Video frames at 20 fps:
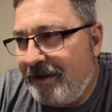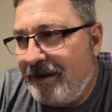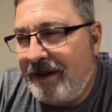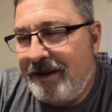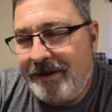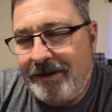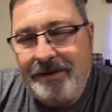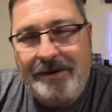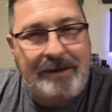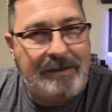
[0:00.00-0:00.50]

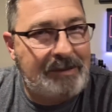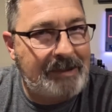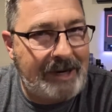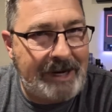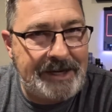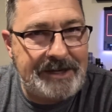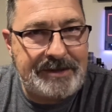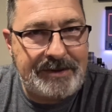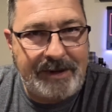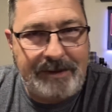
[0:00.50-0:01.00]
I know you can put
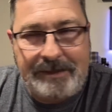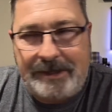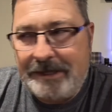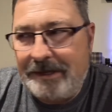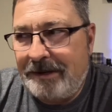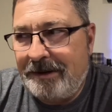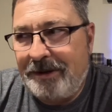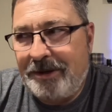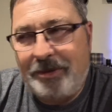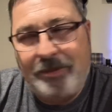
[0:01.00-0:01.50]
ice cream in
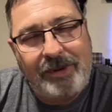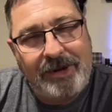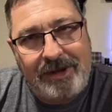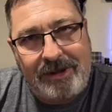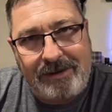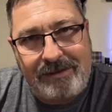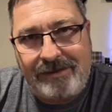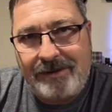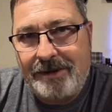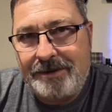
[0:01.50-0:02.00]
there, you can put
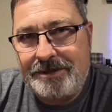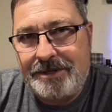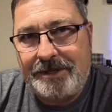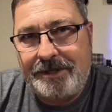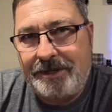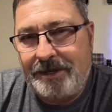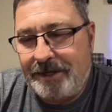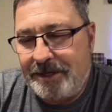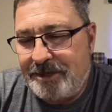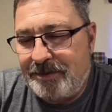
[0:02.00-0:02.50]
other
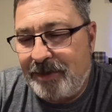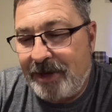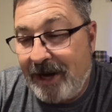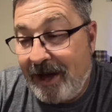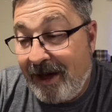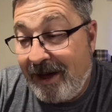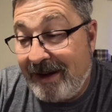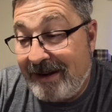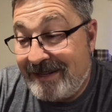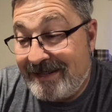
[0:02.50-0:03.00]
frozen goods, but
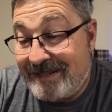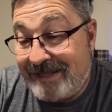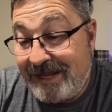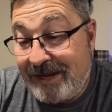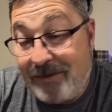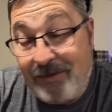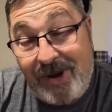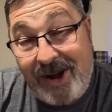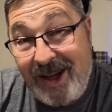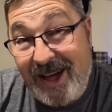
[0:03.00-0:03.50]

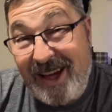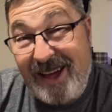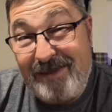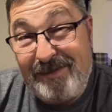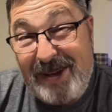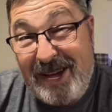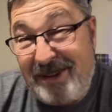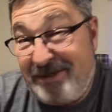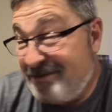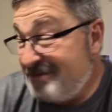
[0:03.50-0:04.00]
honestly, when
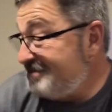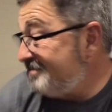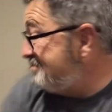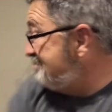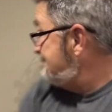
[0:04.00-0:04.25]
I'm out,